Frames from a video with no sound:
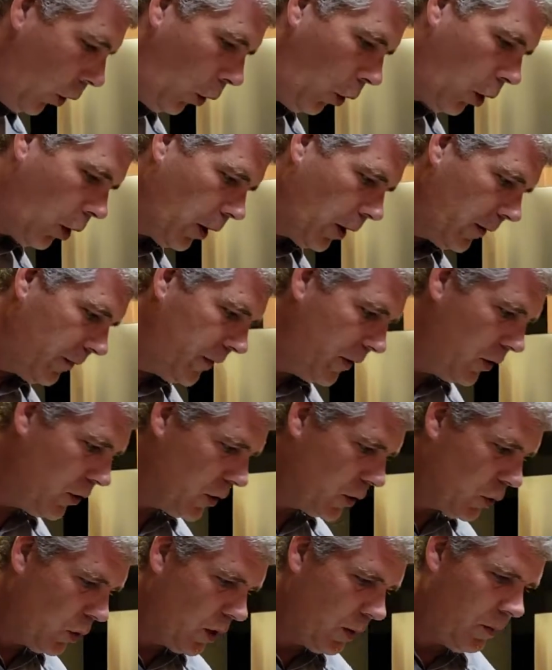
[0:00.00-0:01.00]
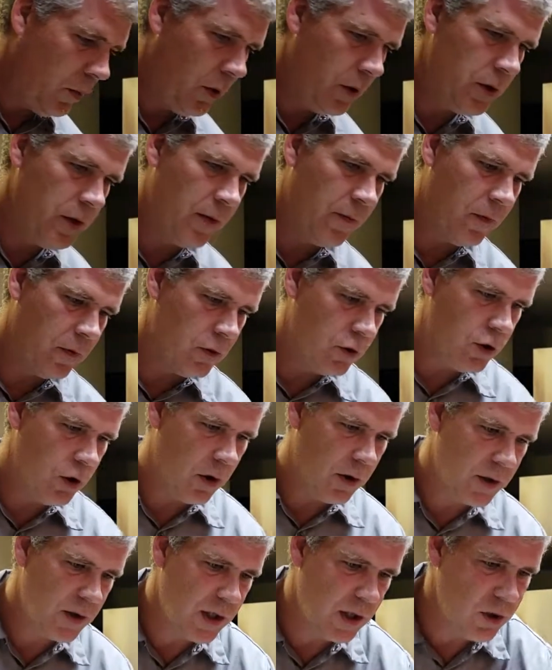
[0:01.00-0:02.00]
Or if you just want to put different
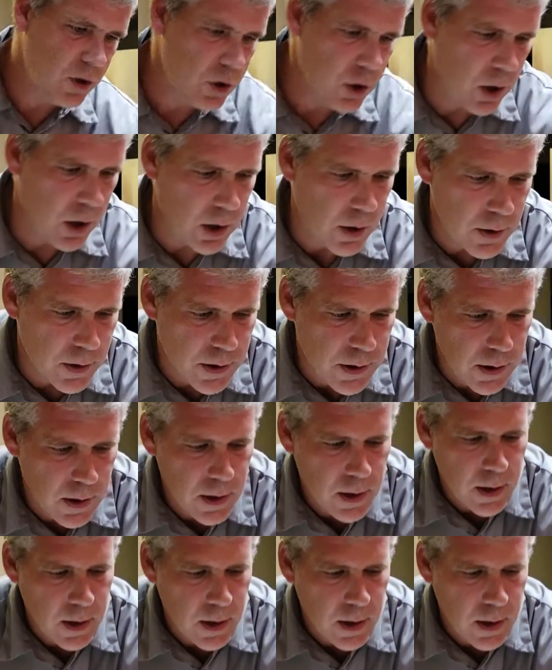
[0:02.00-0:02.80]
chunks in jars.